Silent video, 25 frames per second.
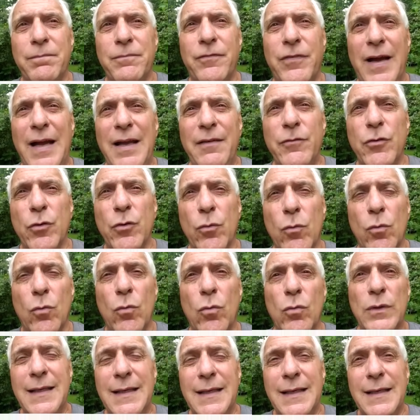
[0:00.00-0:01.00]
five year
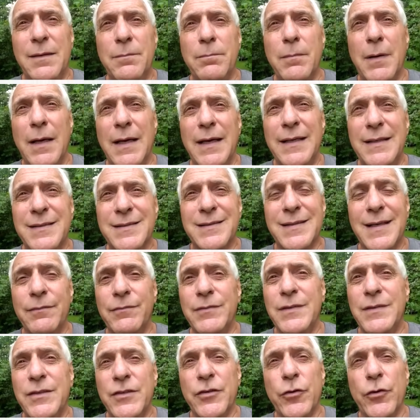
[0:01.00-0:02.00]
old and my
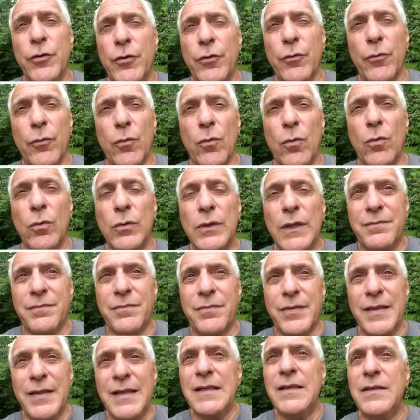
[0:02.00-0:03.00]
17 year old,
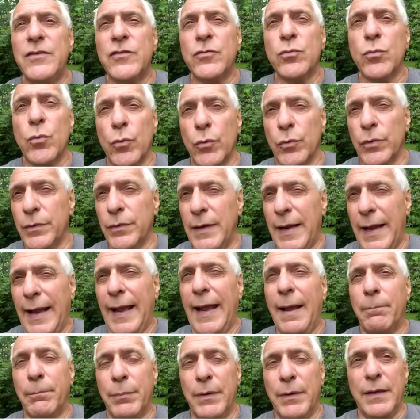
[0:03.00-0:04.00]
things would
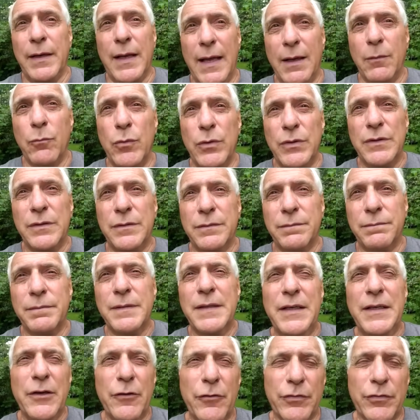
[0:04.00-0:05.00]
happen. I would
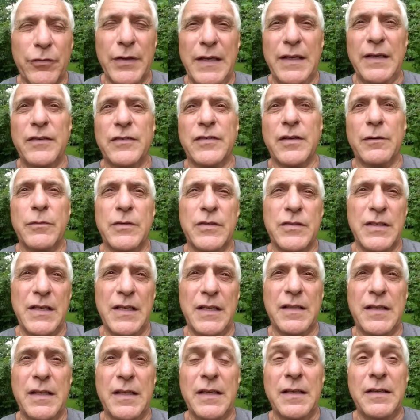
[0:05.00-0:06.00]
hear things, I would
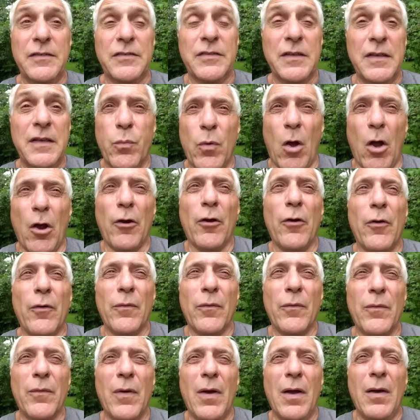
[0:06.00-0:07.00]
see things.
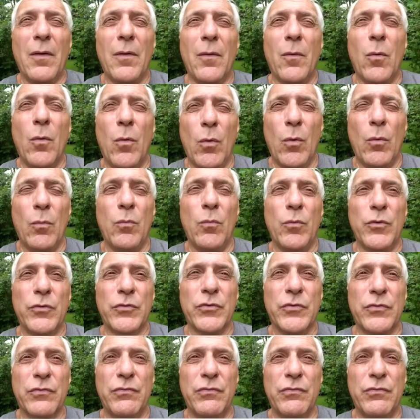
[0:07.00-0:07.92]
Our home was